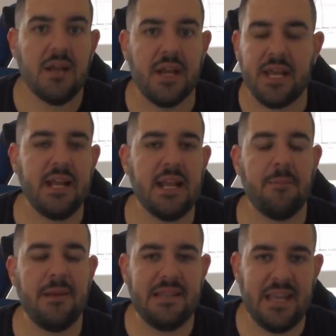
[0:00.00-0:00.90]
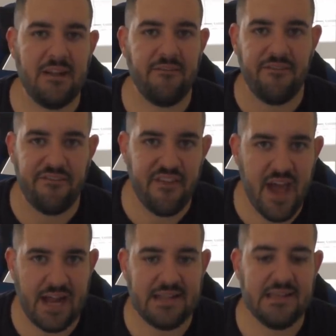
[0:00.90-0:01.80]
That King Nappy did in
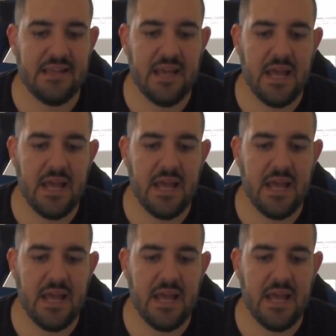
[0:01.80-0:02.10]
fact